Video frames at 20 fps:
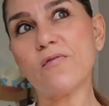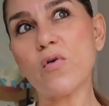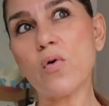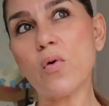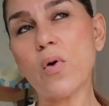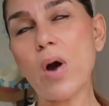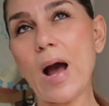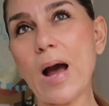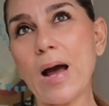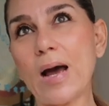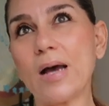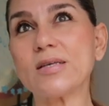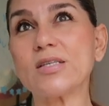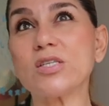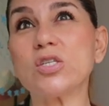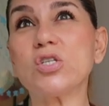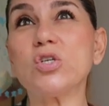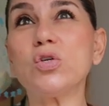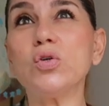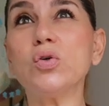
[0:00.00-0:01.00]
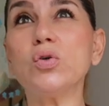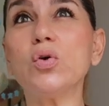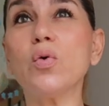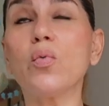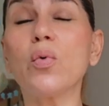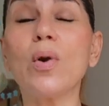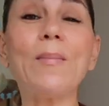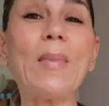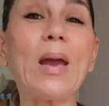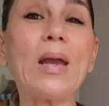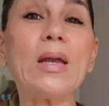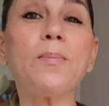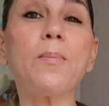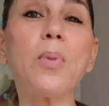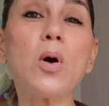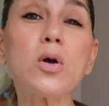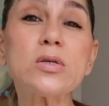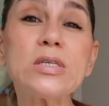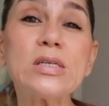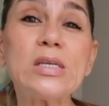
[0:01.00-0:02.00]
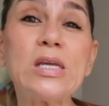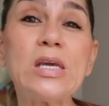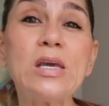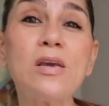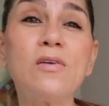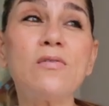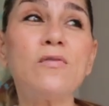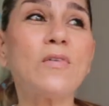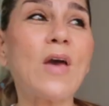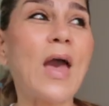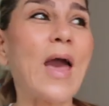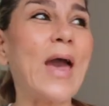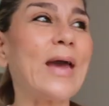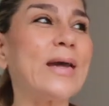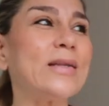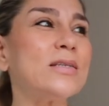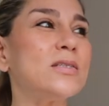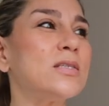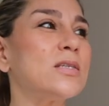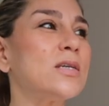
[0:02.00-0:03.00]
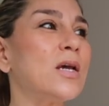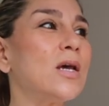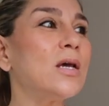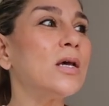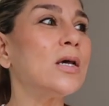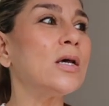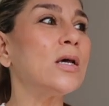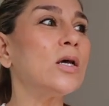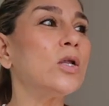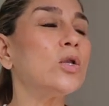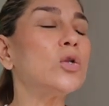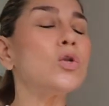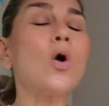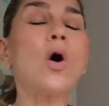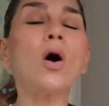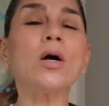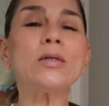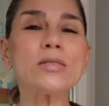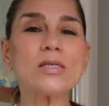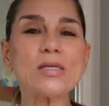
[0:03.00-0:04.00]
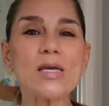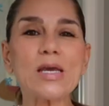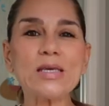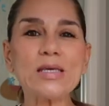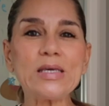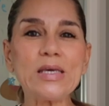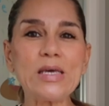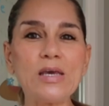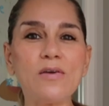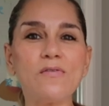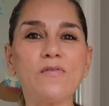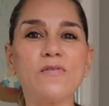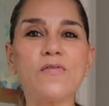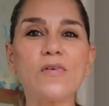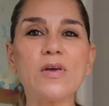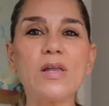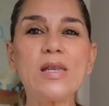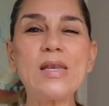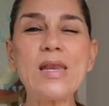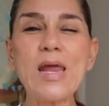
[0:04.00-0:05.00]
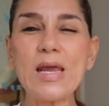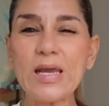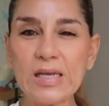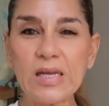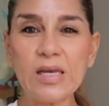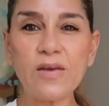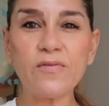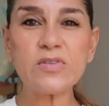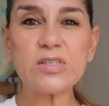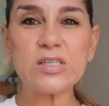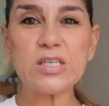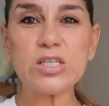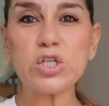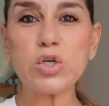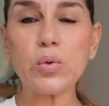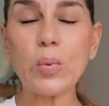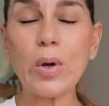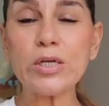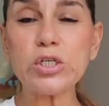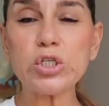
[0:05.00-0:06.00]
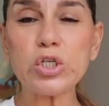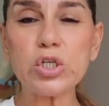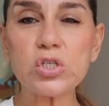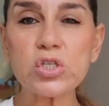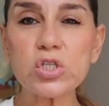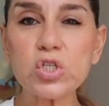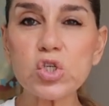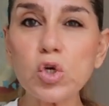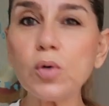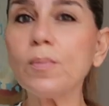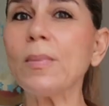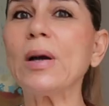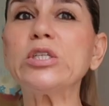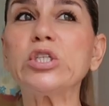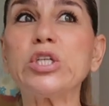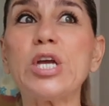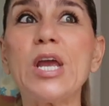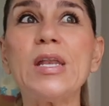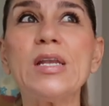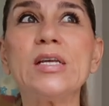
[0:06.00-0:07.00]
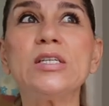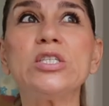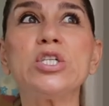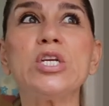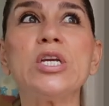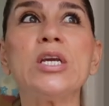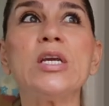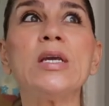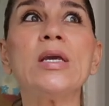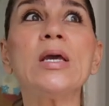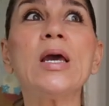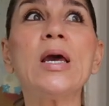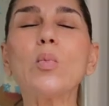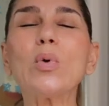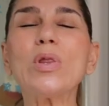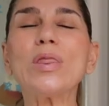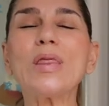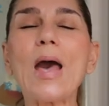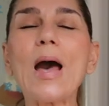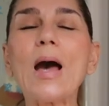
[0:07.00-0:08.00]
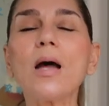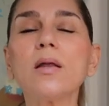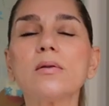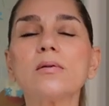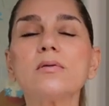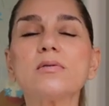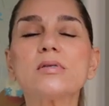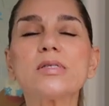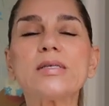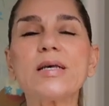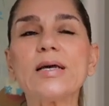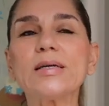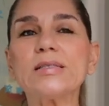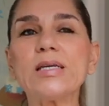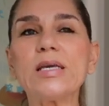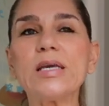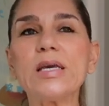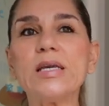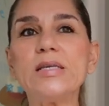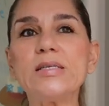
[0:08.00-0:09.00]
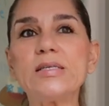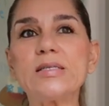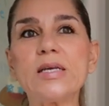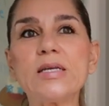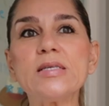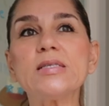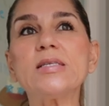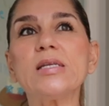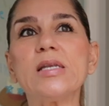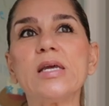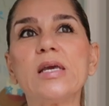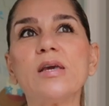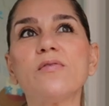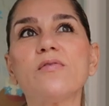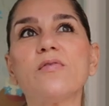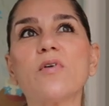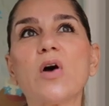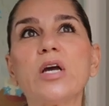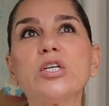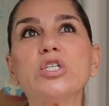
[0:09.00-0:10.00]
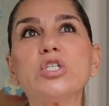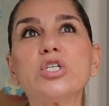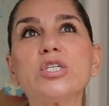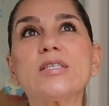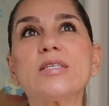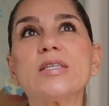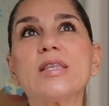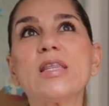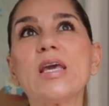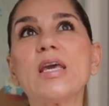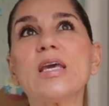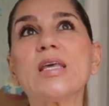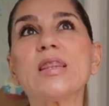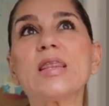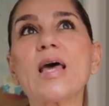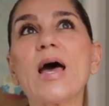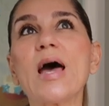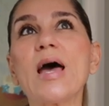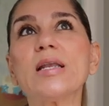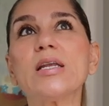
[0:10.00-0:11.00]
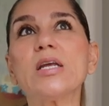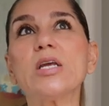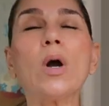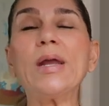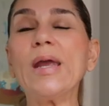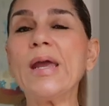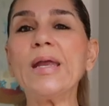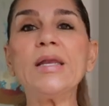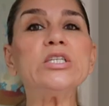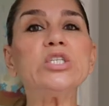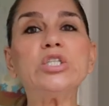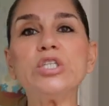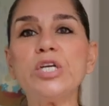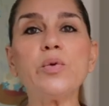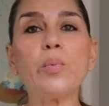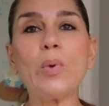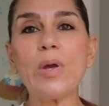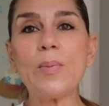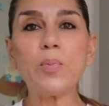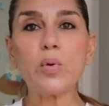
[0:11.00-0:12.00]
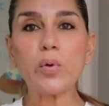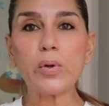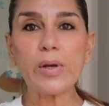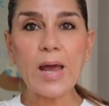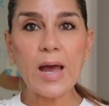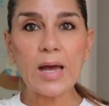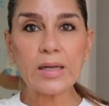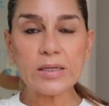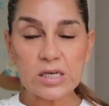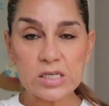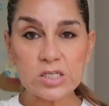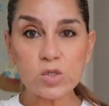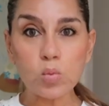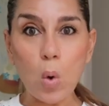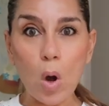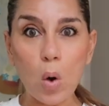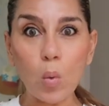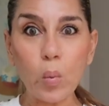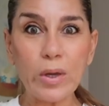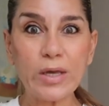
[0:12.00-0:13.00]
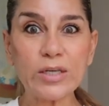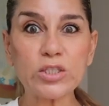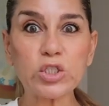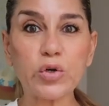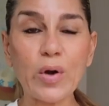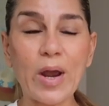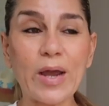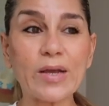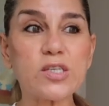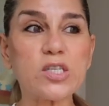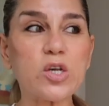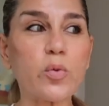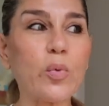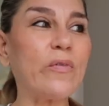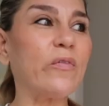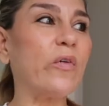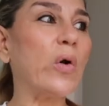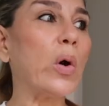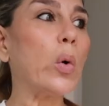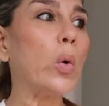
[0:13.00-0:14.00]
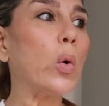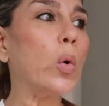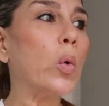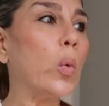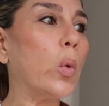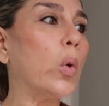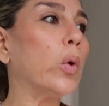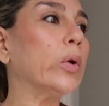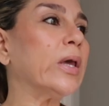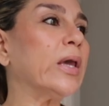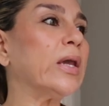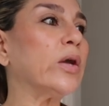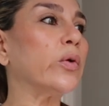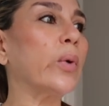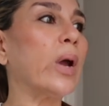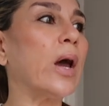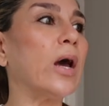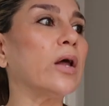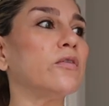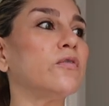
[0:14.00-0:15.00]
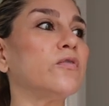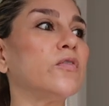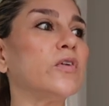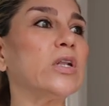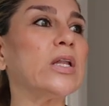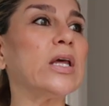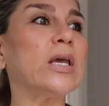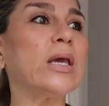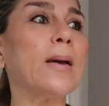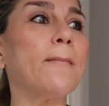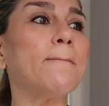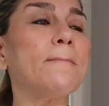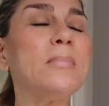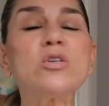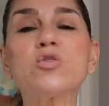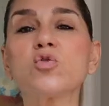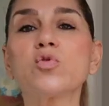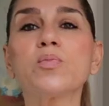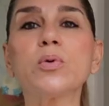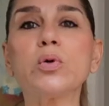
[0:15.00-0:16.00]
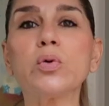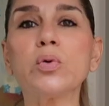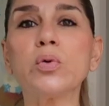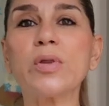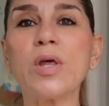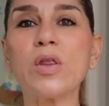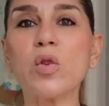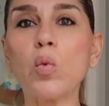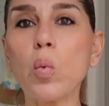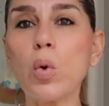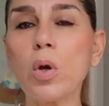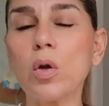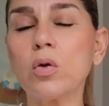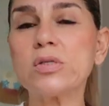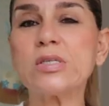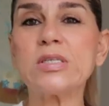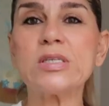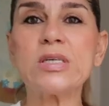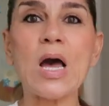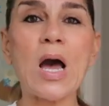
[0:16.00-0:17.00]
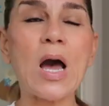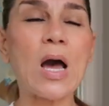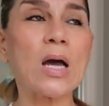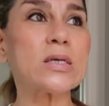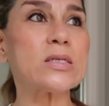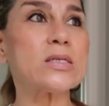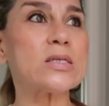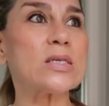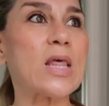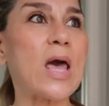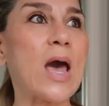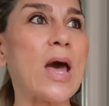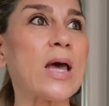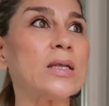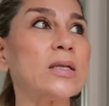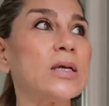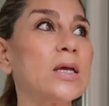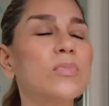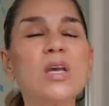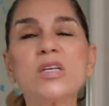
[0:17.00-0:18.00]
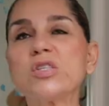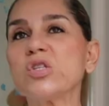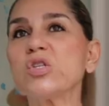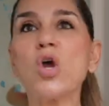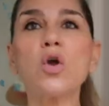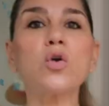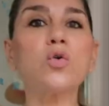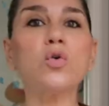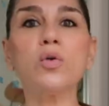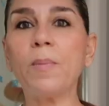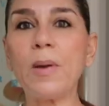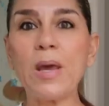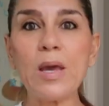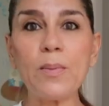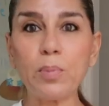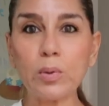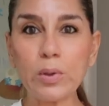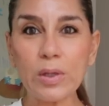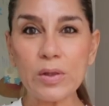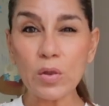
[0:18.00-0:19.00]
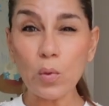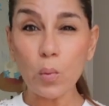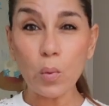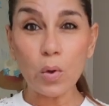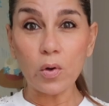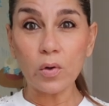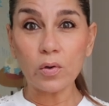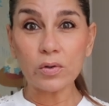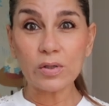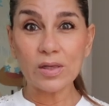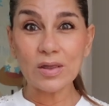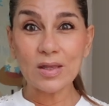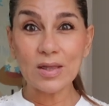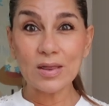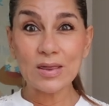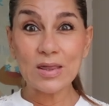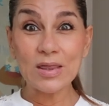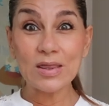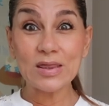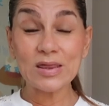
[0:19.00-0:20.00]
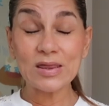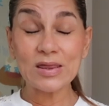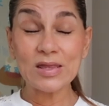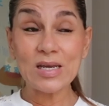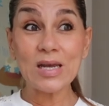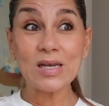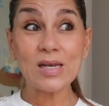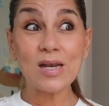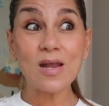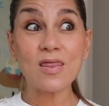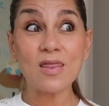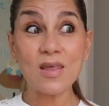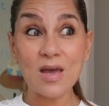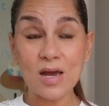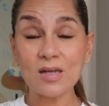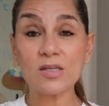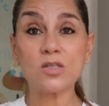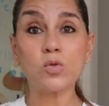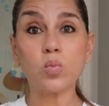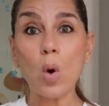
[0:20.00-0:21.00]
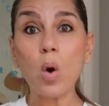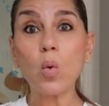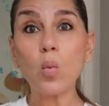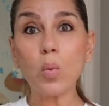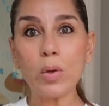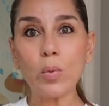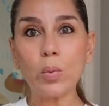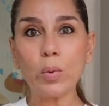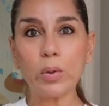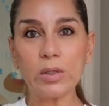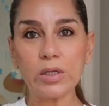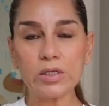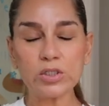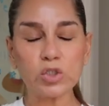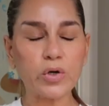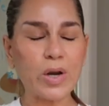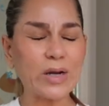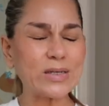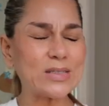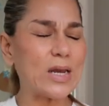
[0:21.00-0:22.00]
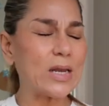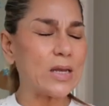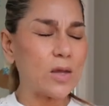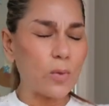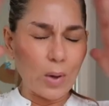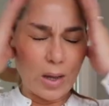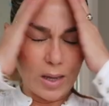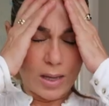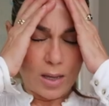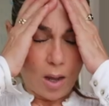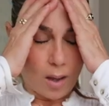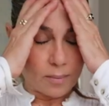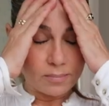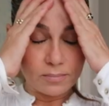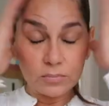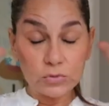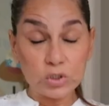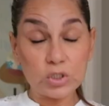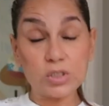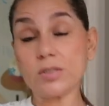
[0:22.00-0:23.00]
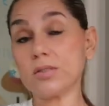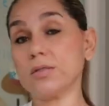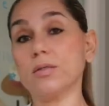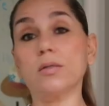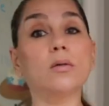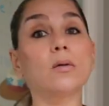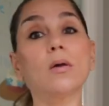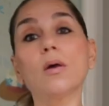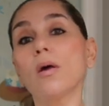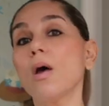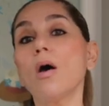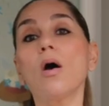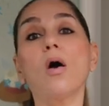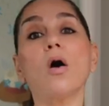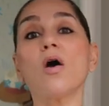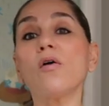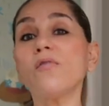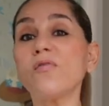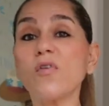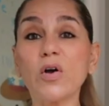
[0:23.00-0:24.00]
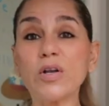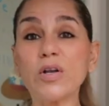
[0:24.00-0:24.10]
for us to remain positive and not give negative situations too much energy. Without sounding insensitive, I just think that what energy we put out is what we attract. So if we're all walking around feeling miserable, that the world sucks, that there's no good people in the world, then that is what we will attract. Anyway, I'm just off